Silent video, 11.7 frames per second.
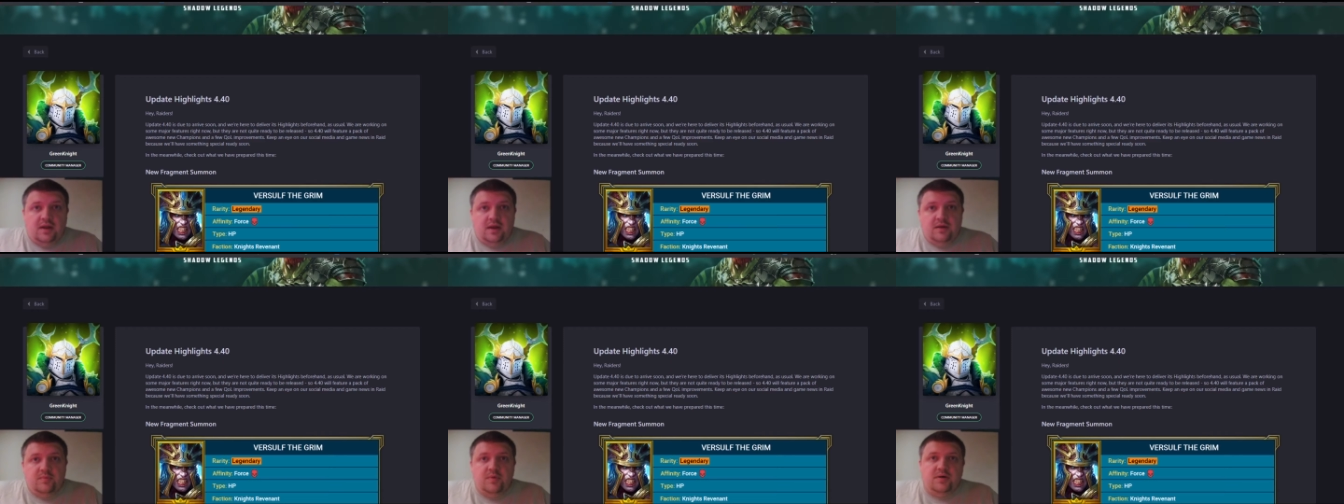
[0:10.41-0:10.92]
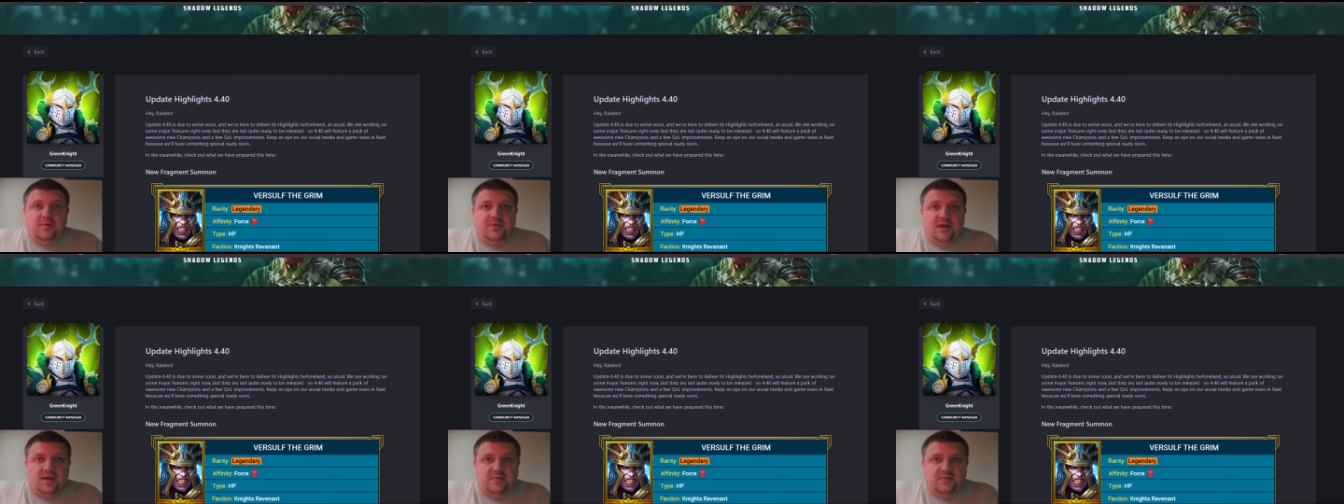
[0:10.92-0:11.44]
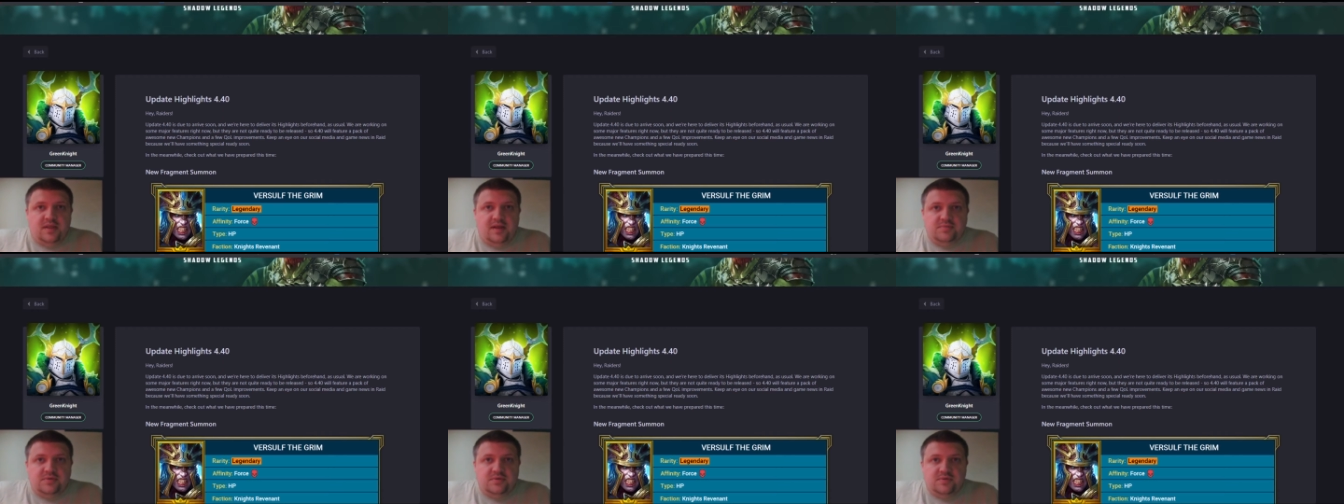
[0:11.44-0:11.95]
and welcome to Animals
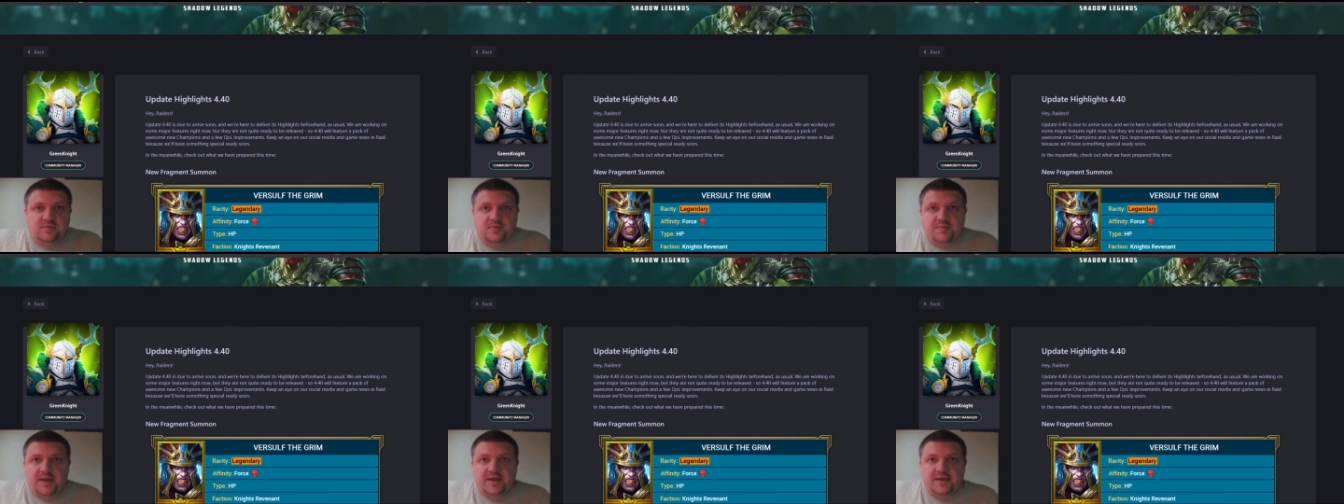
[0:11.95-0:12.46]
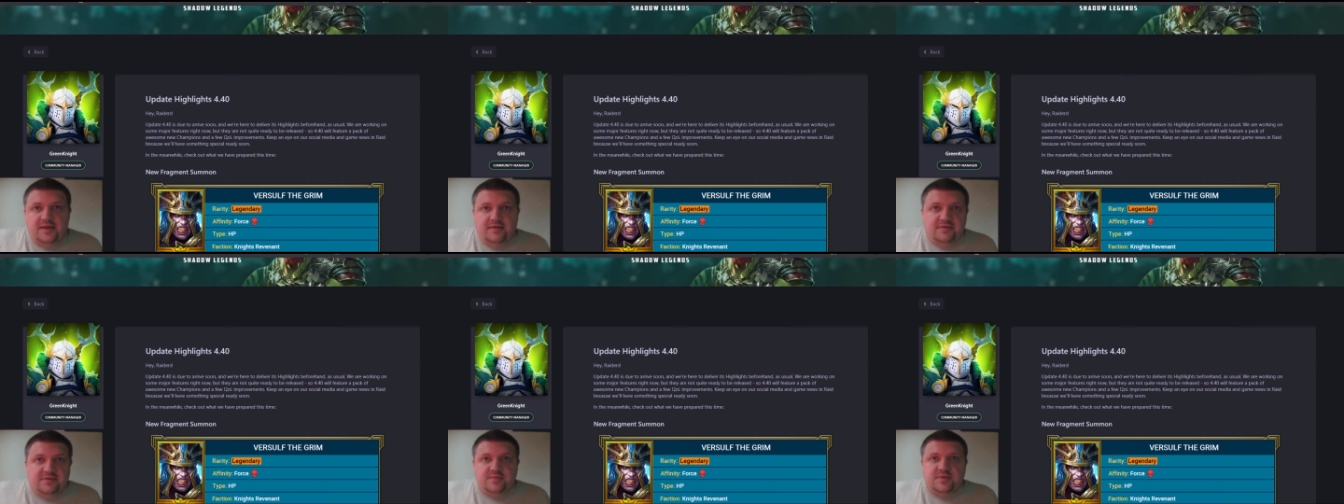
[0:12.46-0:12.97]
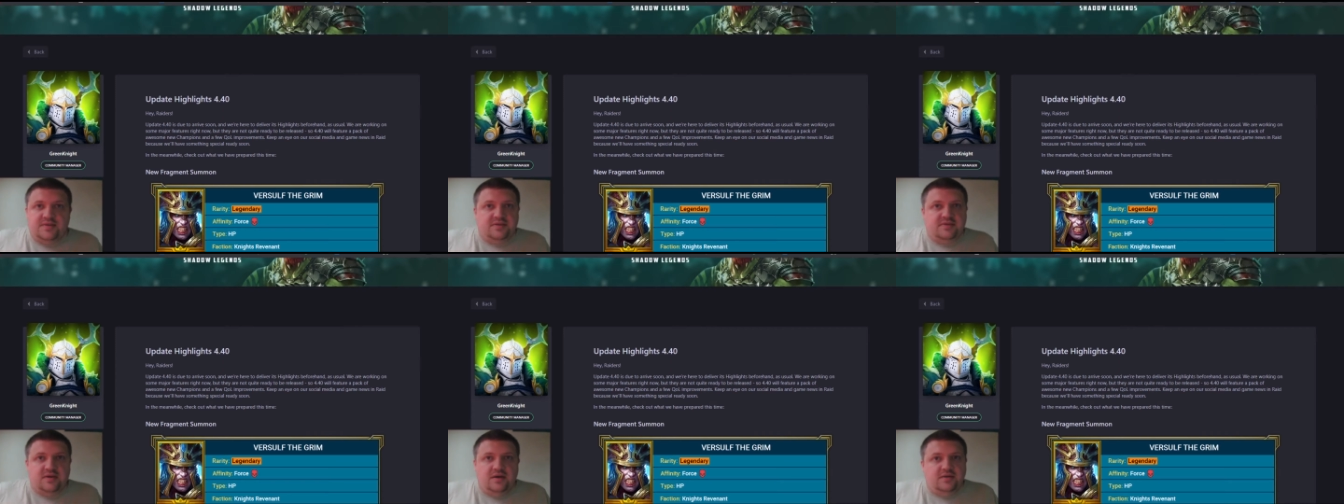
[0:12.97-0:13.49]
Labs. We're back here as we
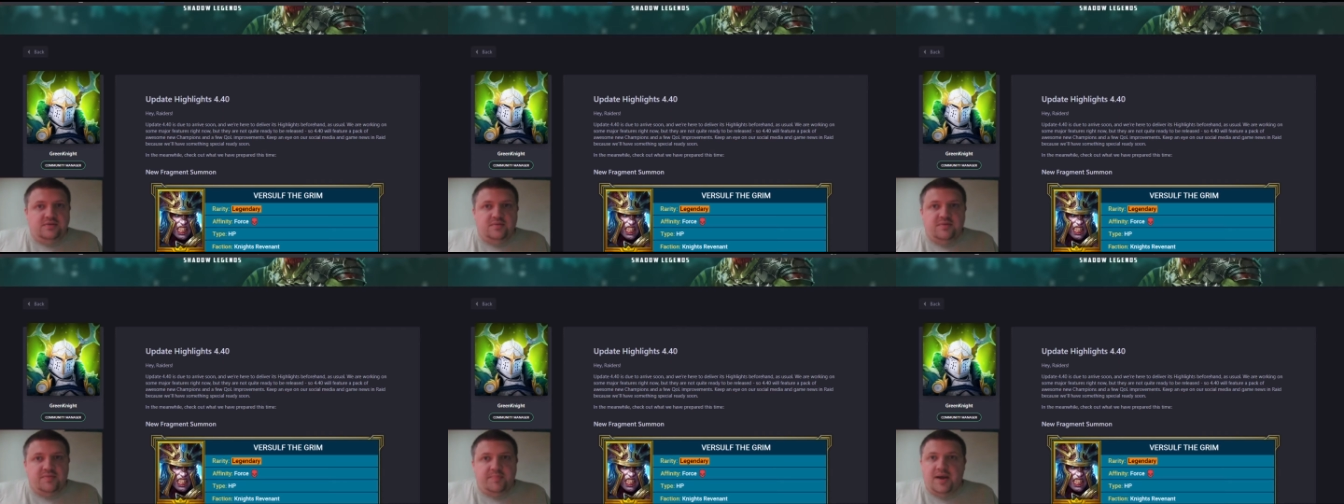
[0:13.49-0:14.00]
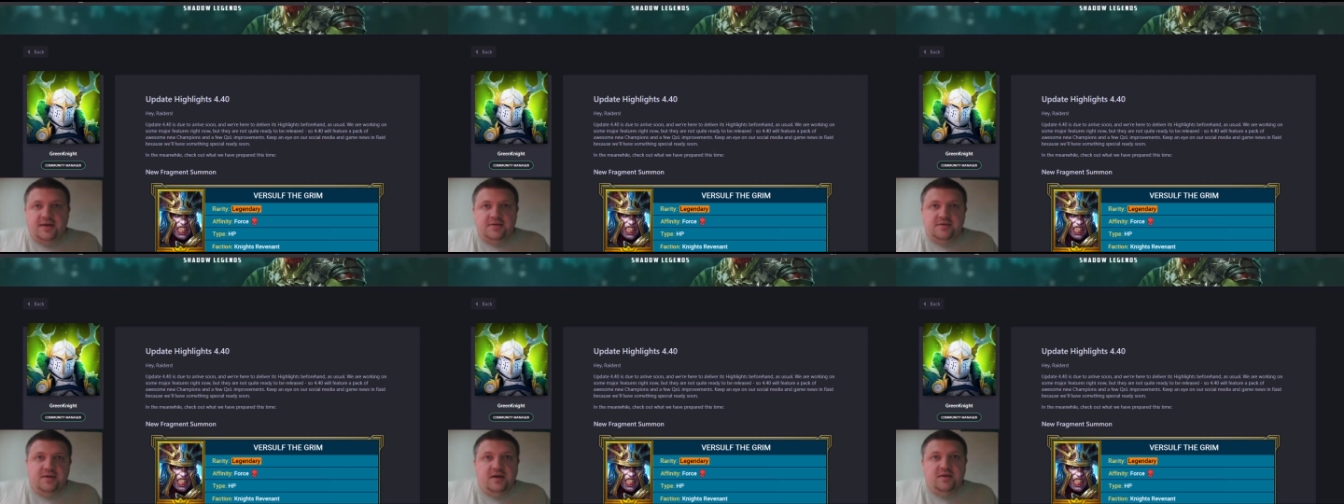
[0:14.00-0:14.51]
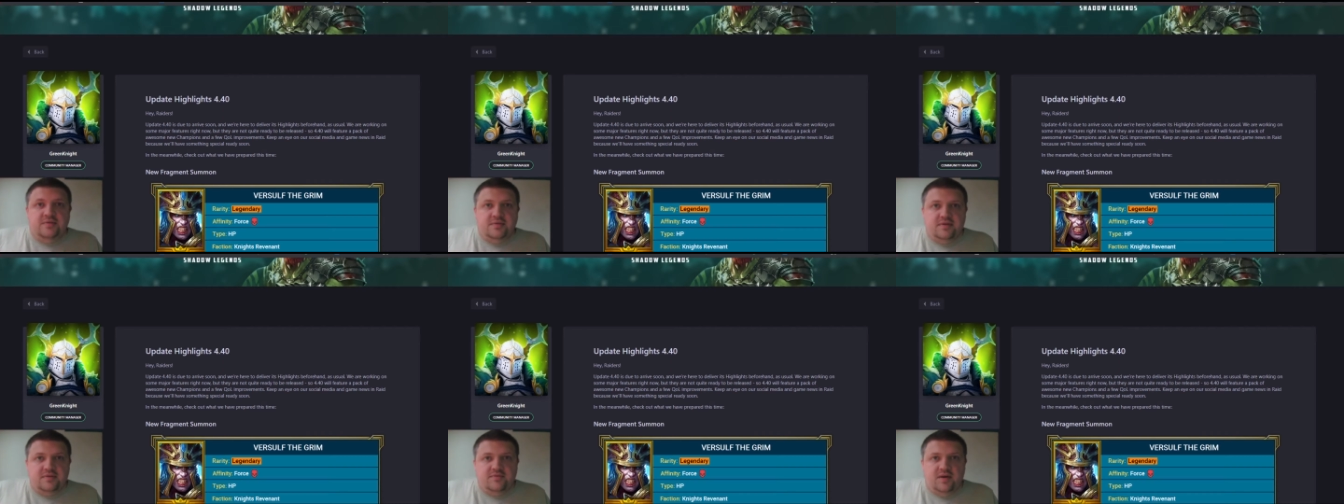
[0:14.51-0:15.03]
discussed with the patch notes that
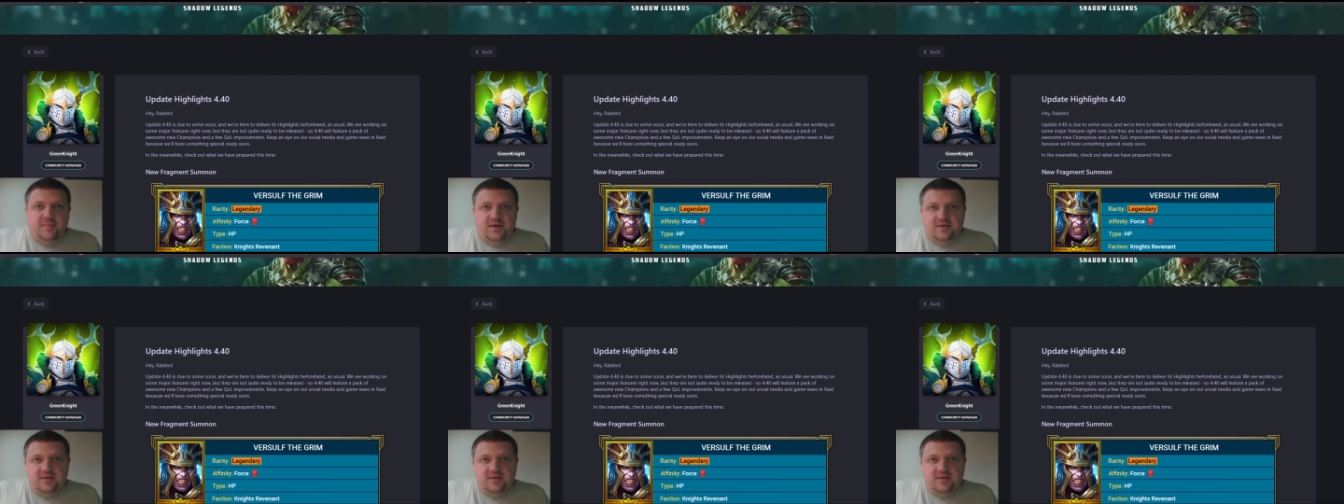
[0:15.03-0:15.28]
have come out.